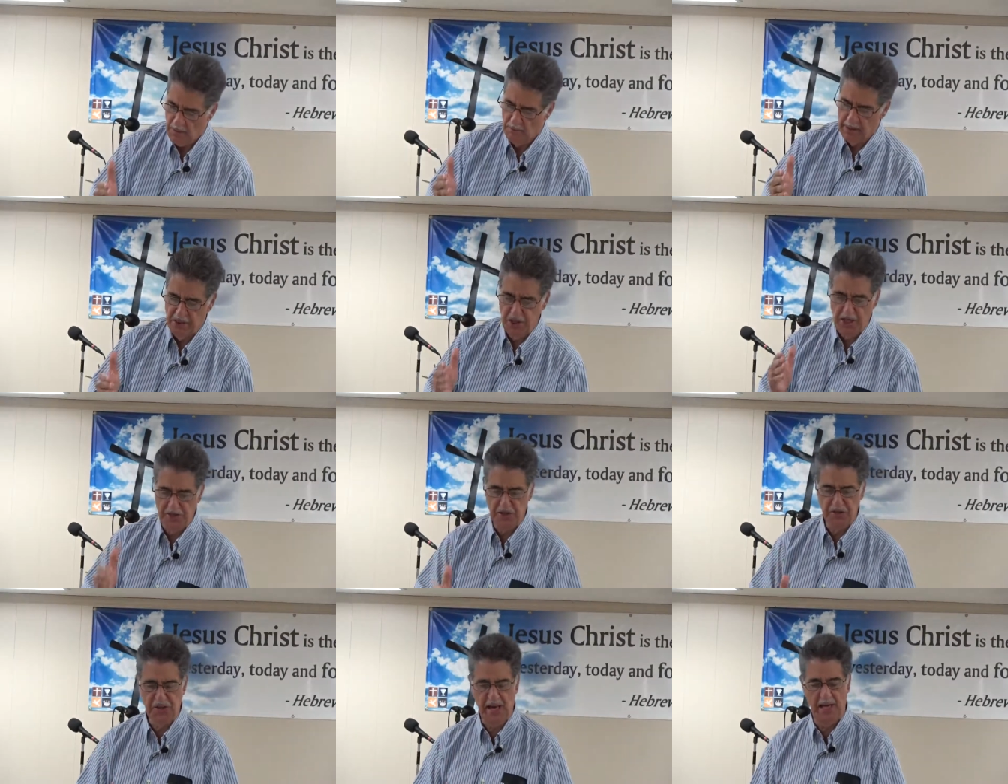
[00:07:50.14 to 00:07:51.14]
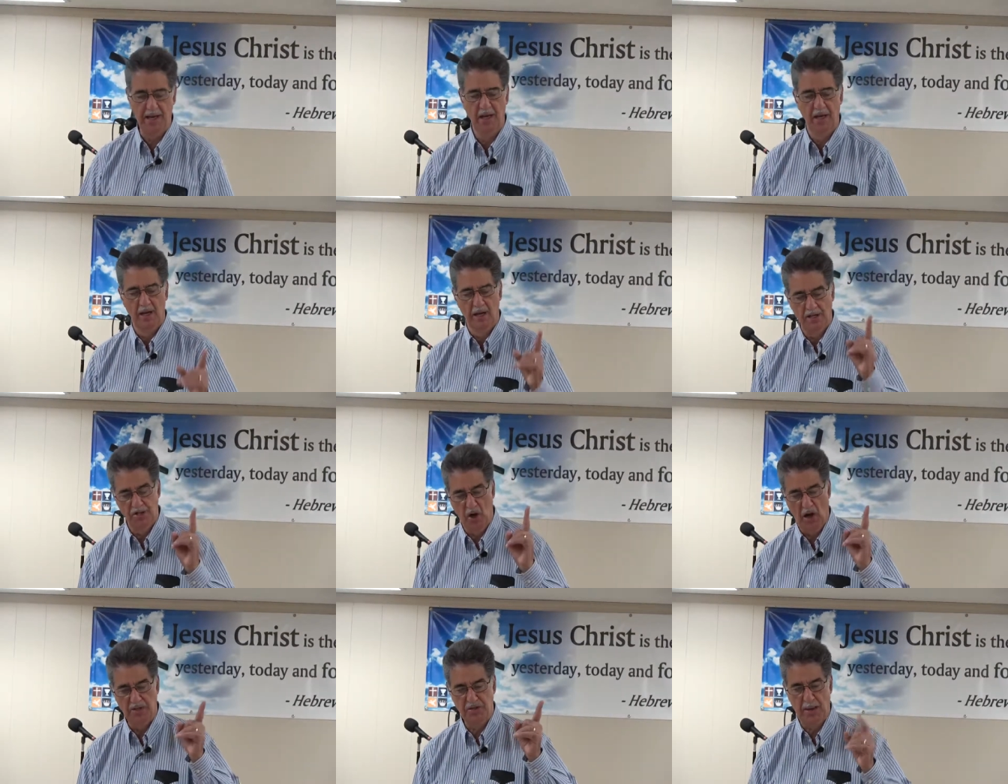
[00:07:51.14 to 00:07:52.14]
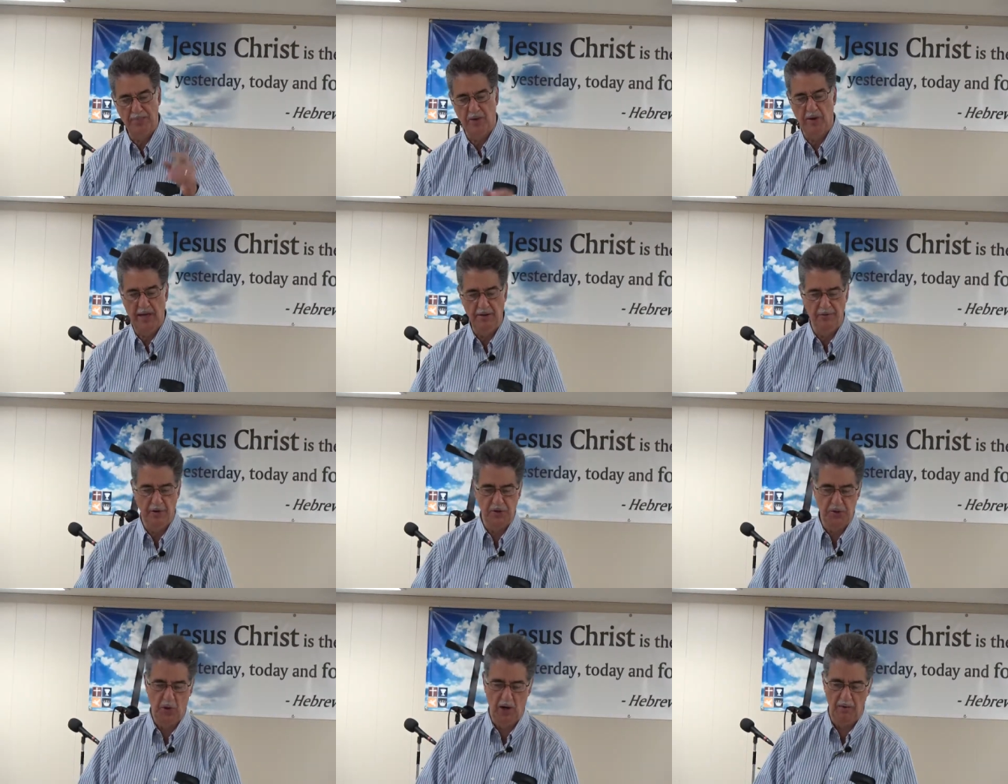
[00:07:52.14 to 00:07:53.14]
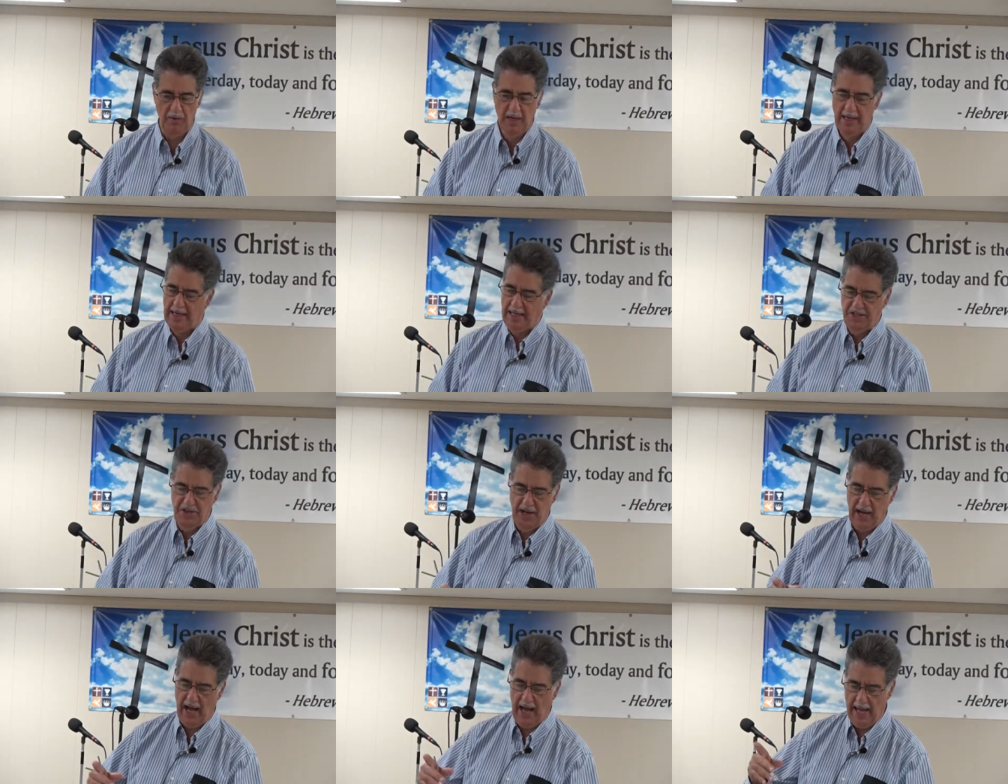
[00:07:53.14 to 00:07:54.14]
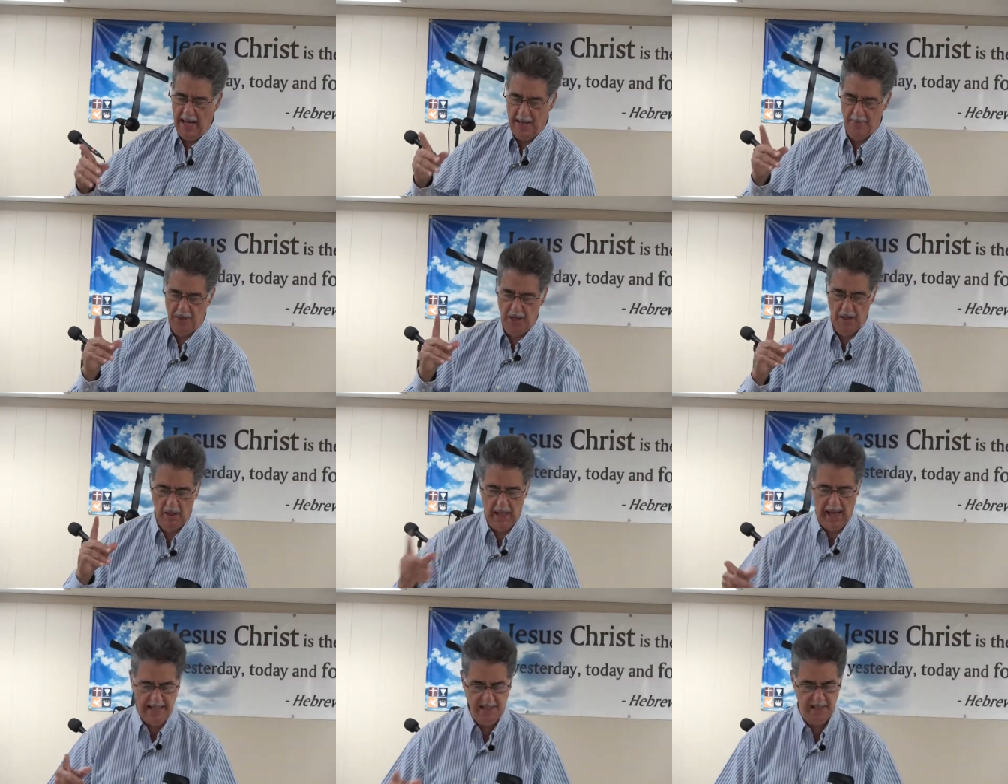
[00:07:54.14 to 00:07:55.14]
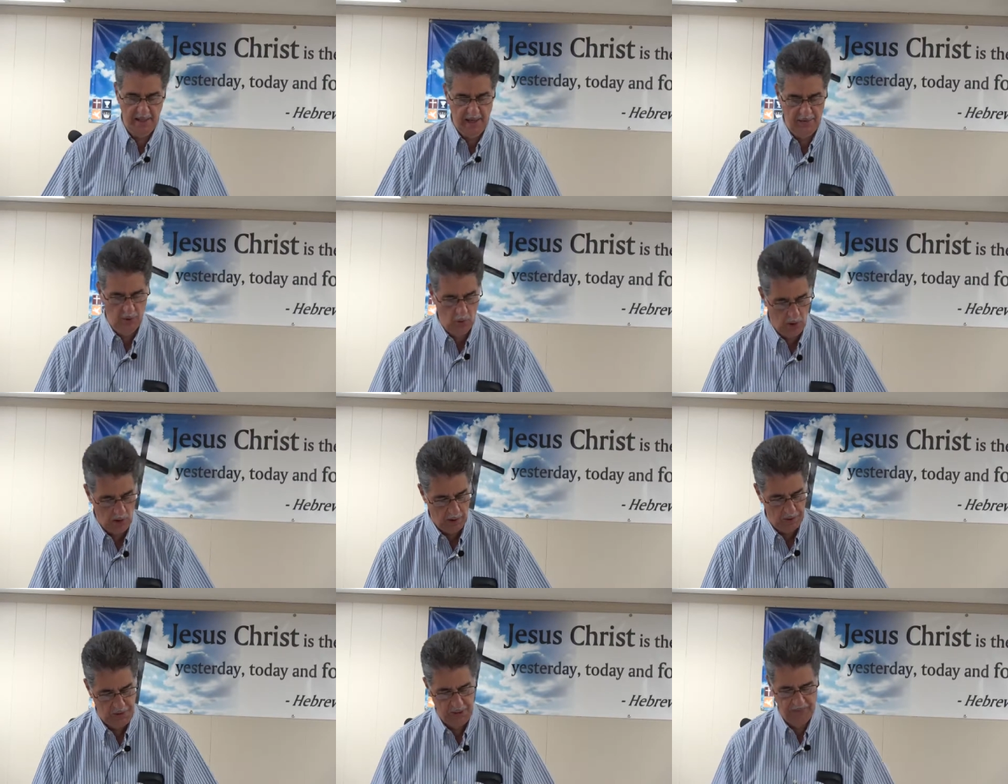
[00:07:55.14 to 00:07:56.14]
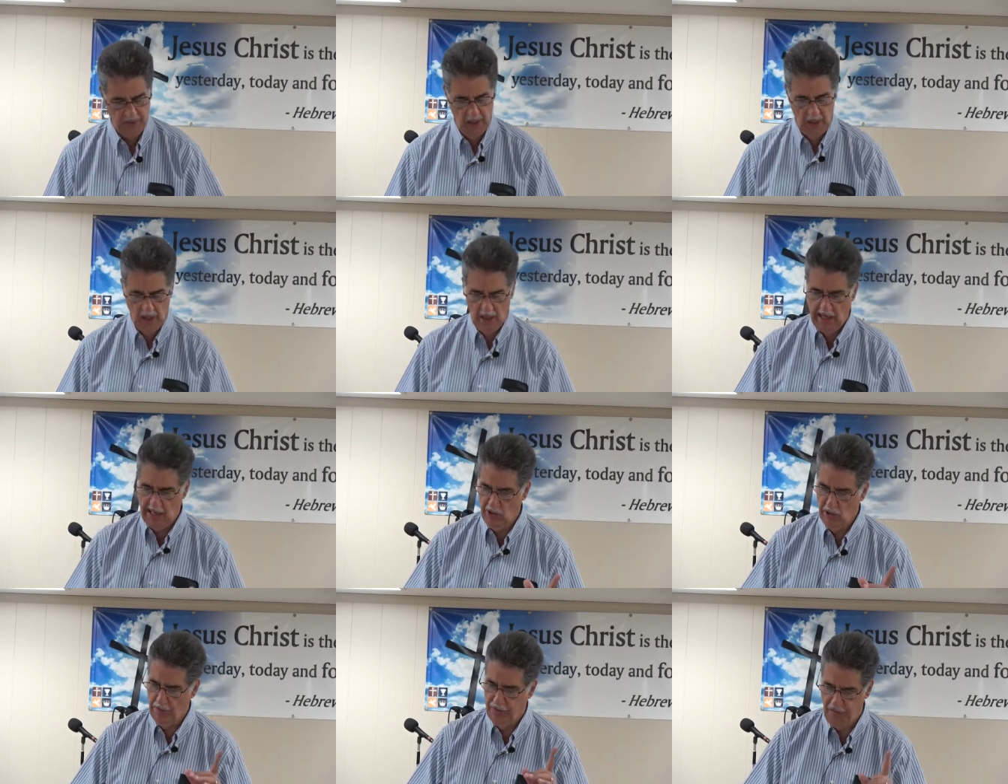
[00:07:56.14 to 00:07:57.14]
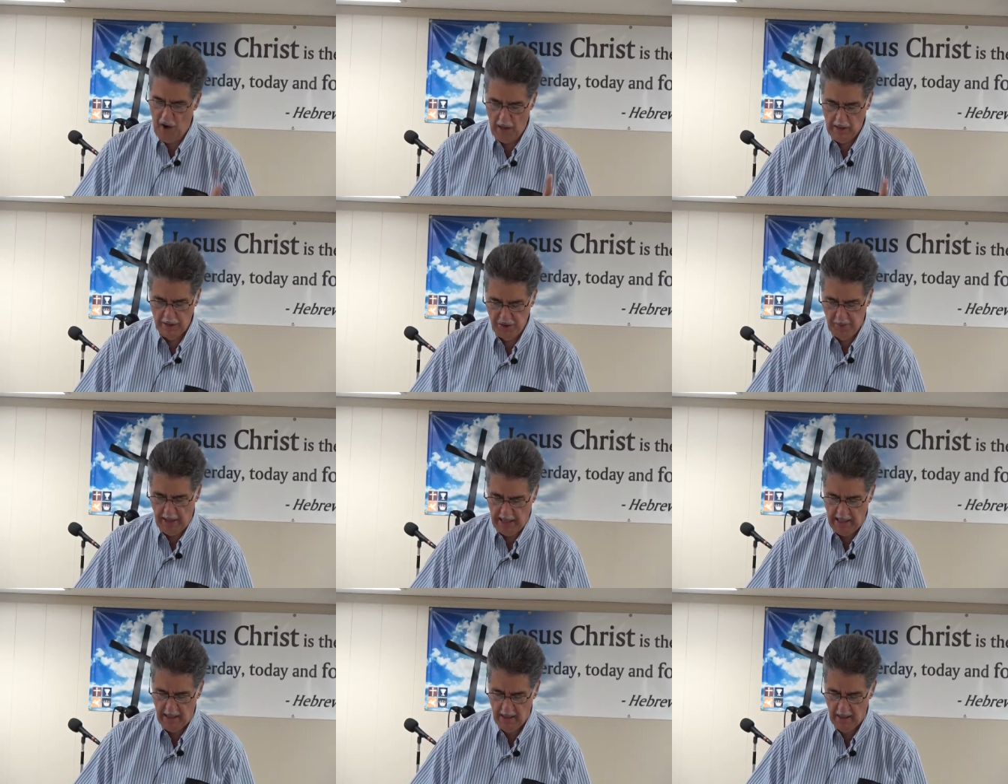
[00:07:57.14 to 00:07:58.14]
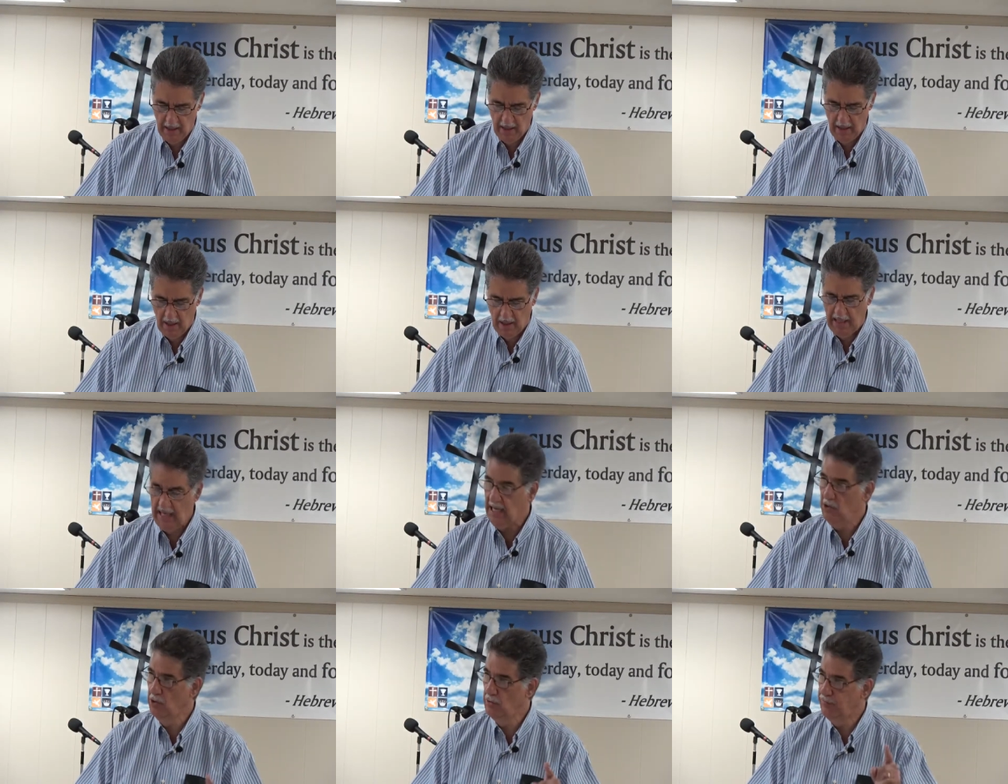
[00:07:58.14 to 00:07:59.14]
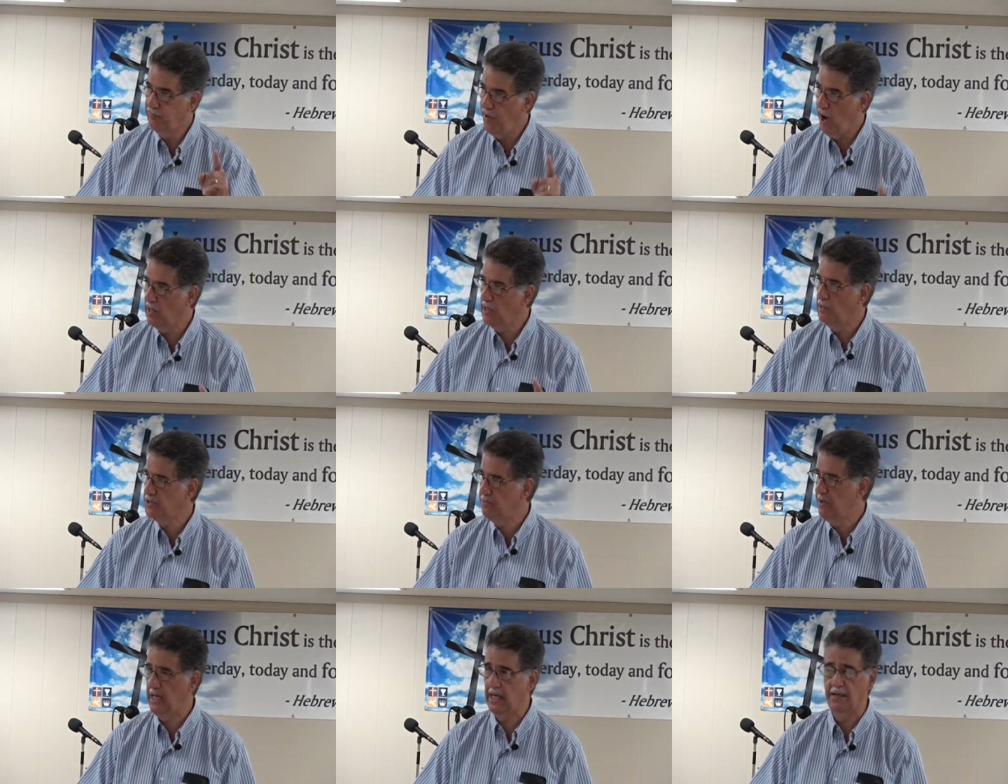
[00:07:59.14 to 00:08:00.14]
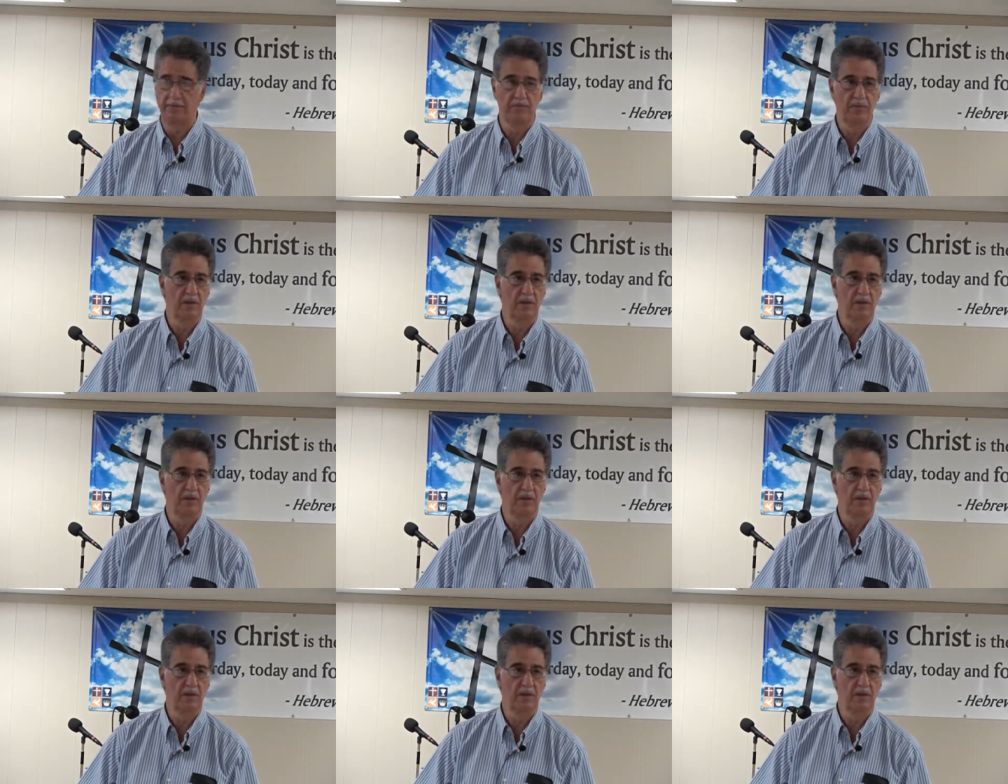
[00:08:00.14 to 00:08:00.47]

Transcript: But Jesus said in John chapter 8, verse 12, He said, I am the light of the world. He who follows me, he who follows me,